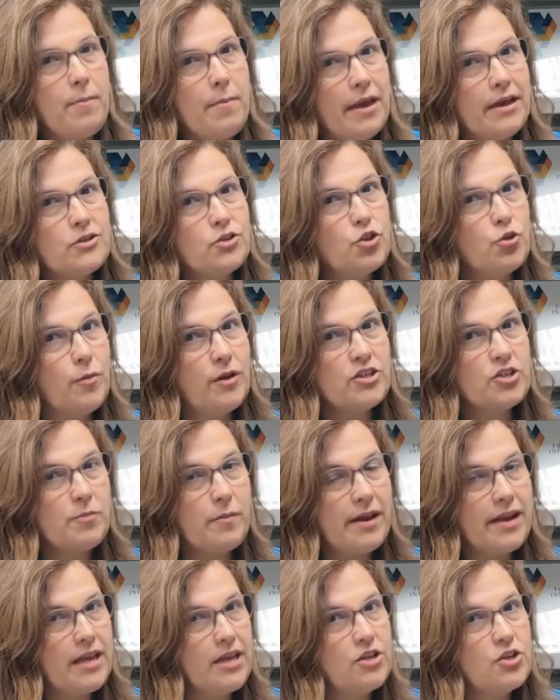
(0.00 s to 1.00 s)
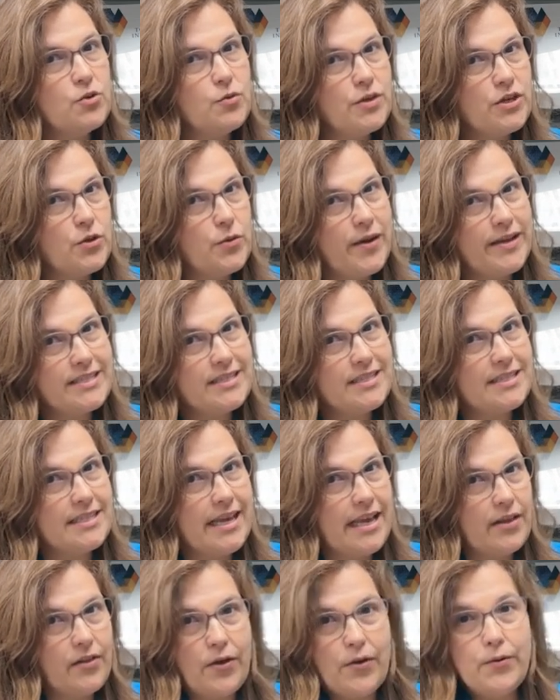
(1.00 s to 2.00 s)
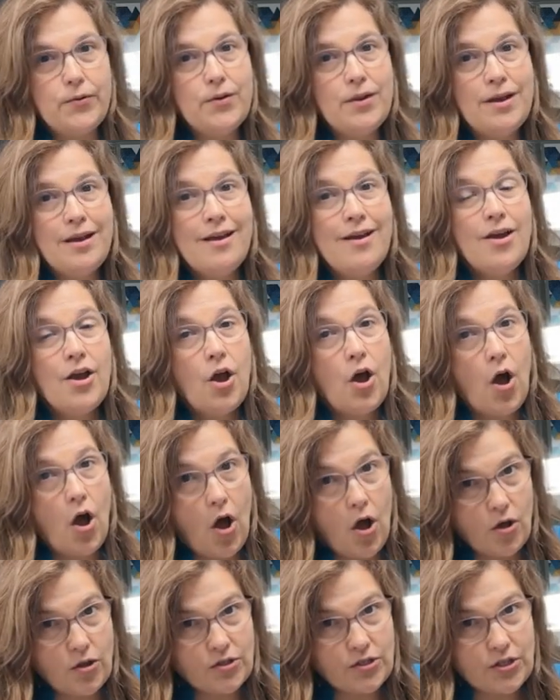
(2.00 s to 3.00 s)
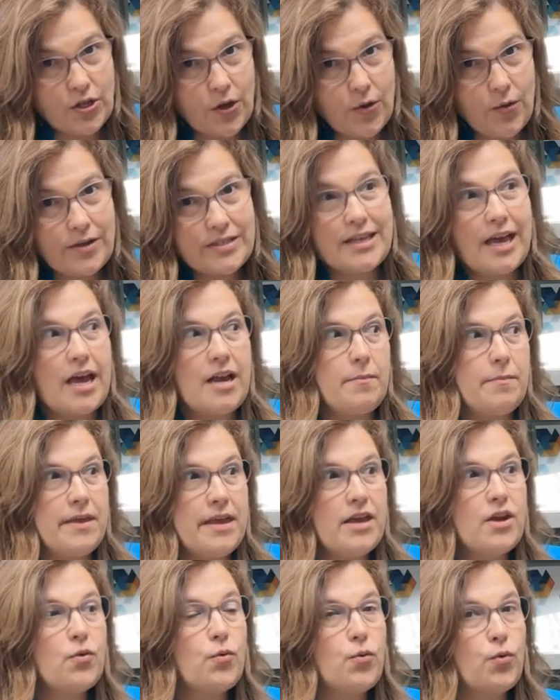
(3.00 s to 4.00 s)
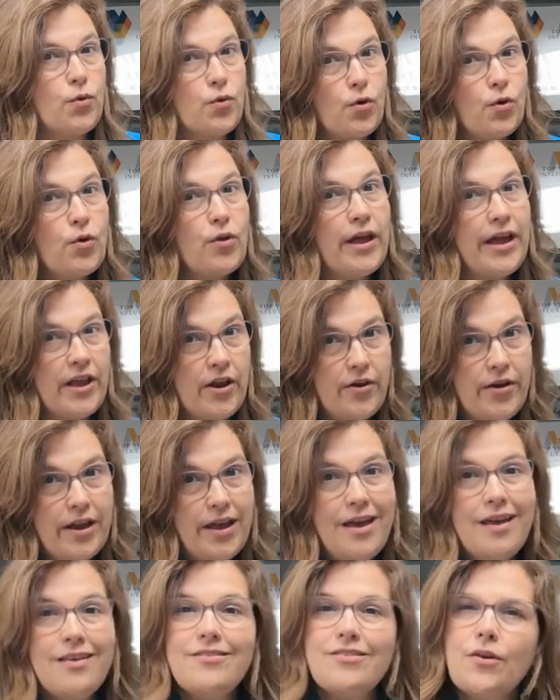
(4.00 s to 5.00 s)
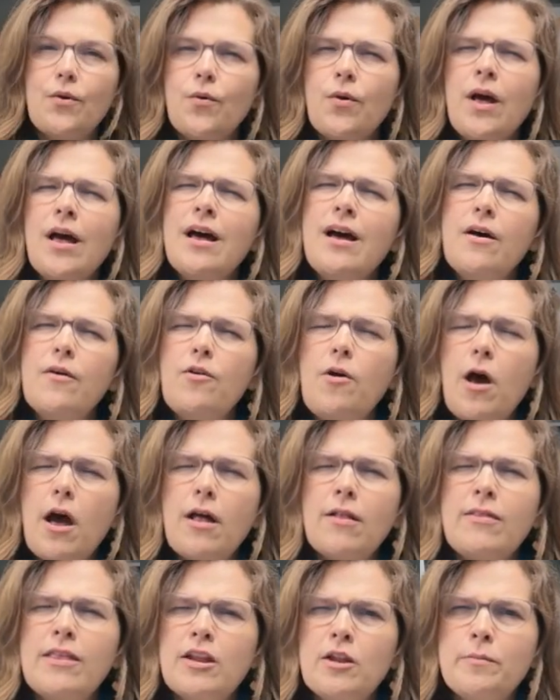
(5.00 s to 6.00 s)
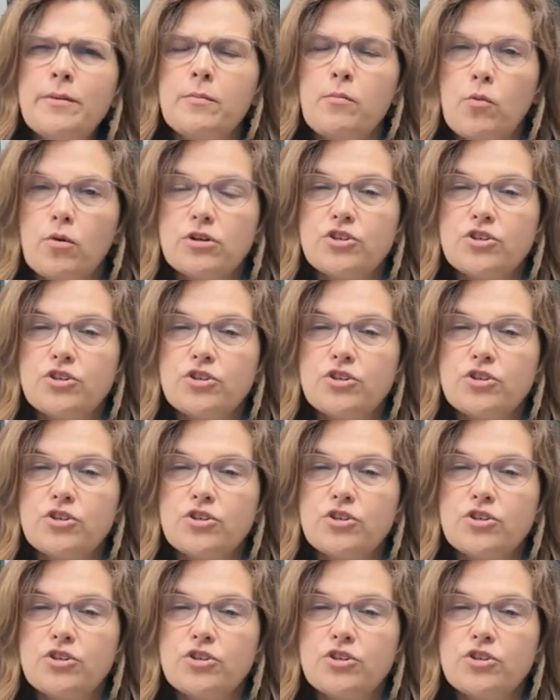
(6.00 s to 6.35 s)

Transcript: make too much money and do a USDA loan. Also, it's got to be in a rural area, so a little bit more